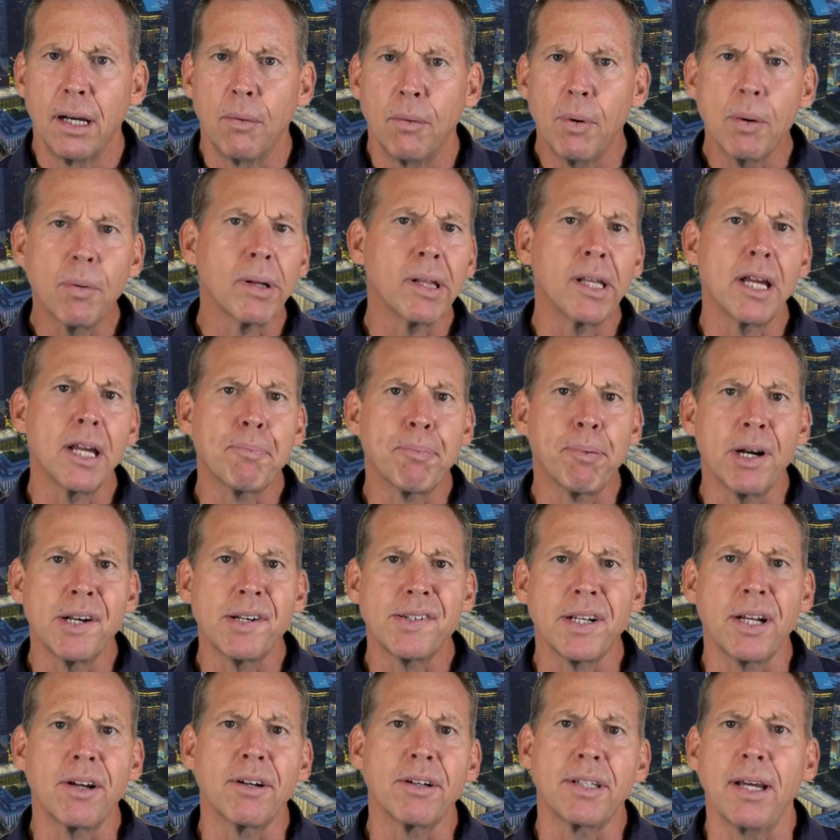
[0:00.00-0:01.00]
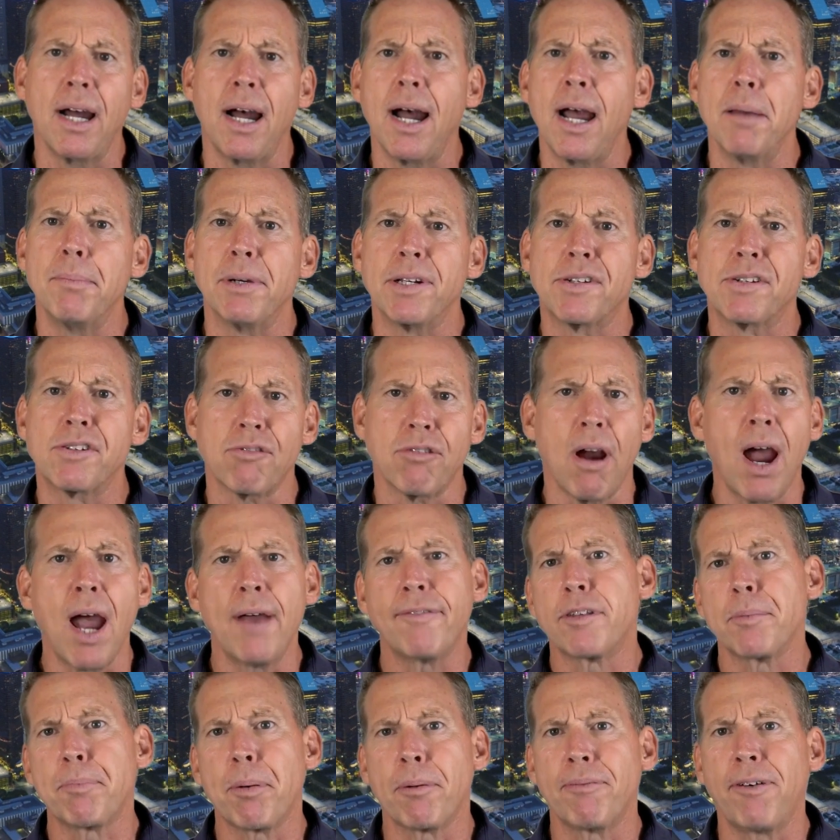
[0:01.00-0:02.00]
We really appreciate your time and
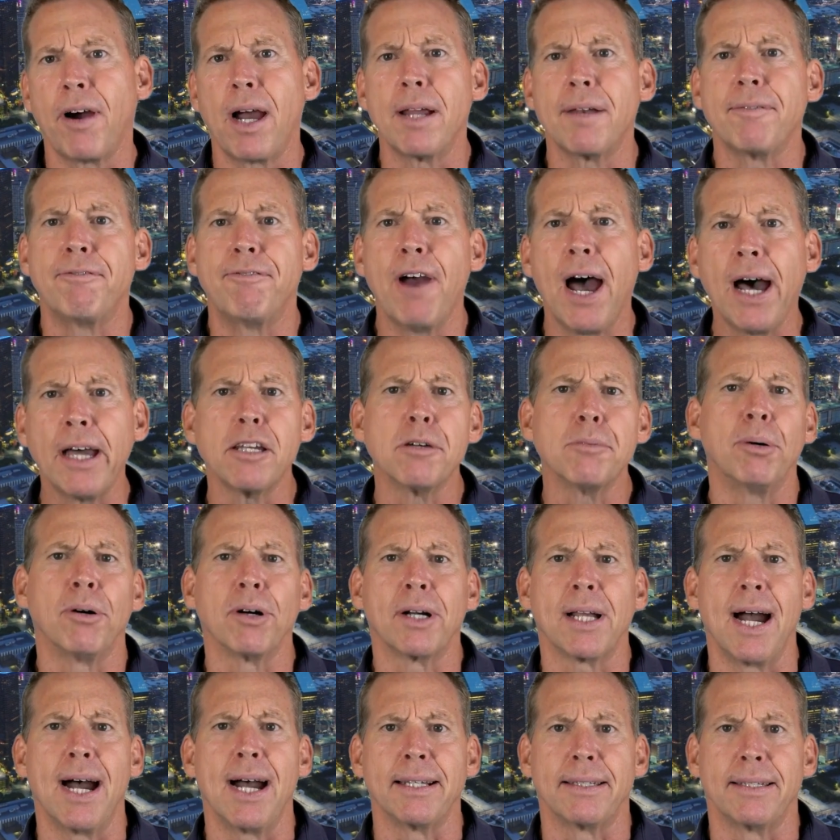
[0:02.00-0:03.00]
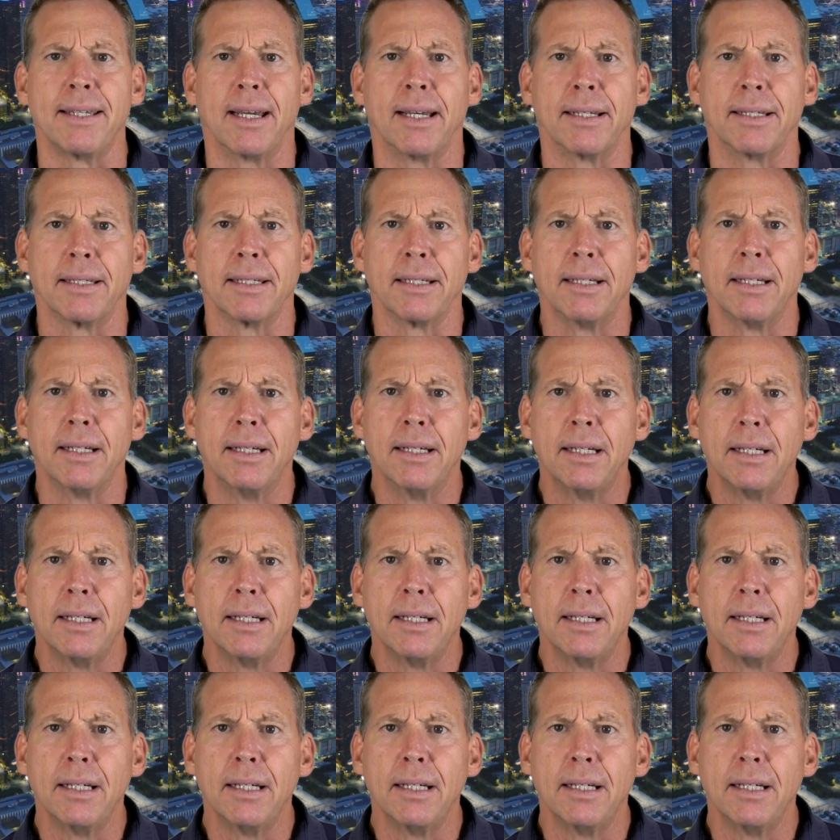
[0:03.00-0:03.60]
strive to provide valuable content.